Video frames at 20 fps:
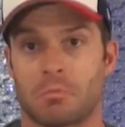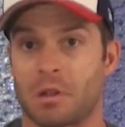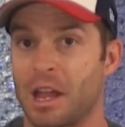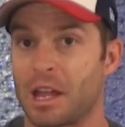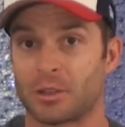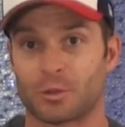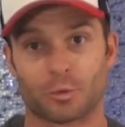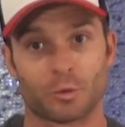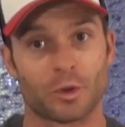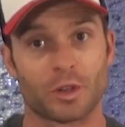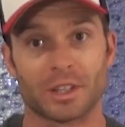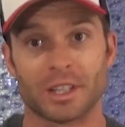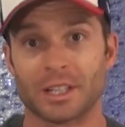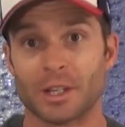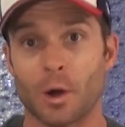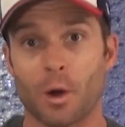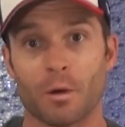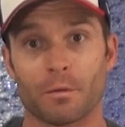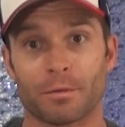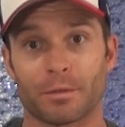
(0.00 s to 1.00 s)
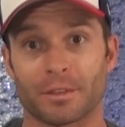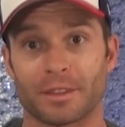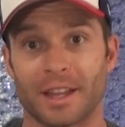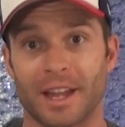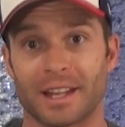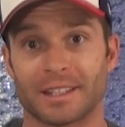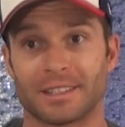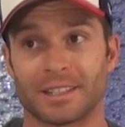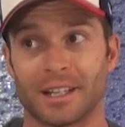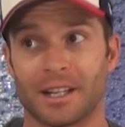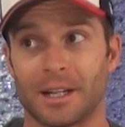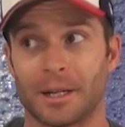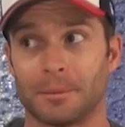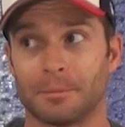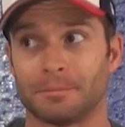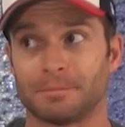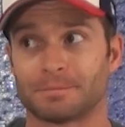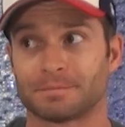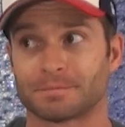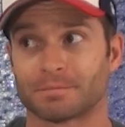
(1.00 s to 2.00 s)
it's really going for that,
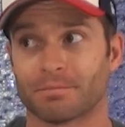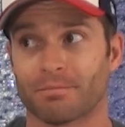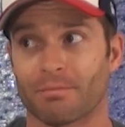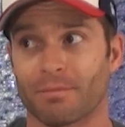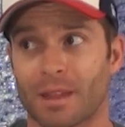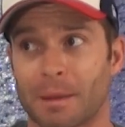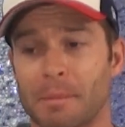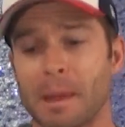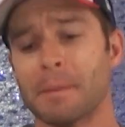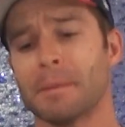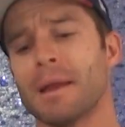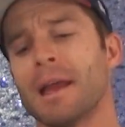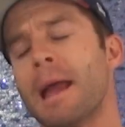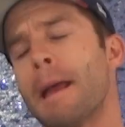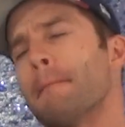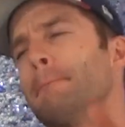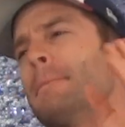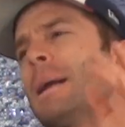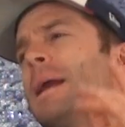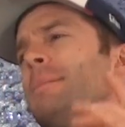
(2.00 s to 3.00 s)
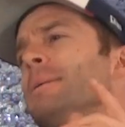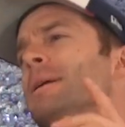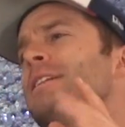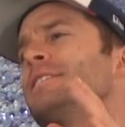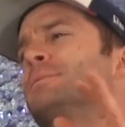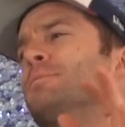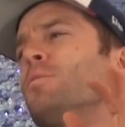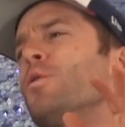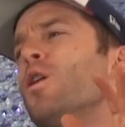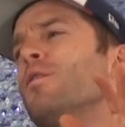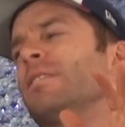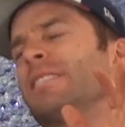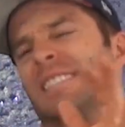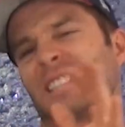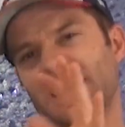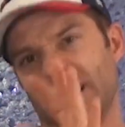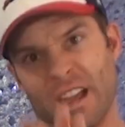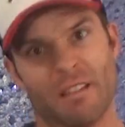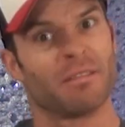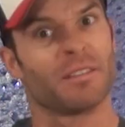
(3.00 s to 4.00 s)
maybe it's more of a
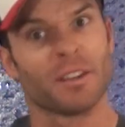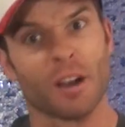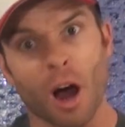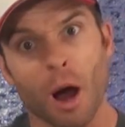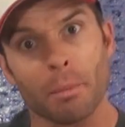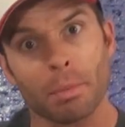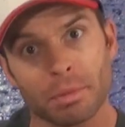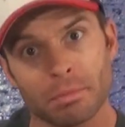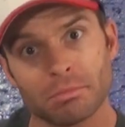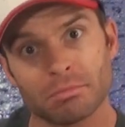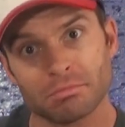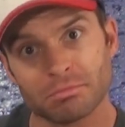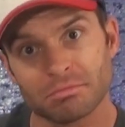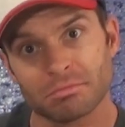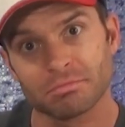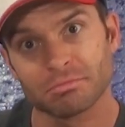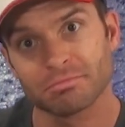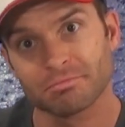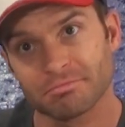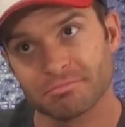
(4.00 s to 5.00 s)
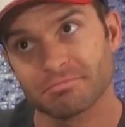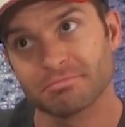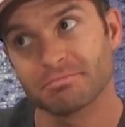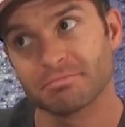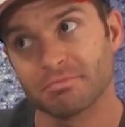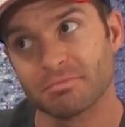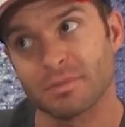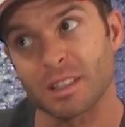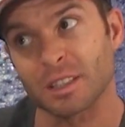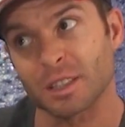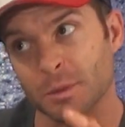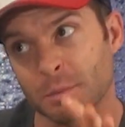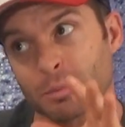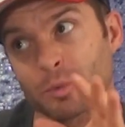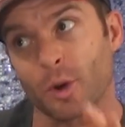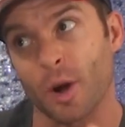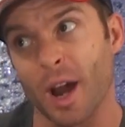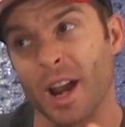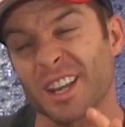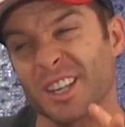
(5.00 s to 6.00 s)
7-Up than
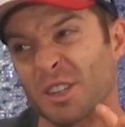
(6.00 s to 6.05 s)
Sprite.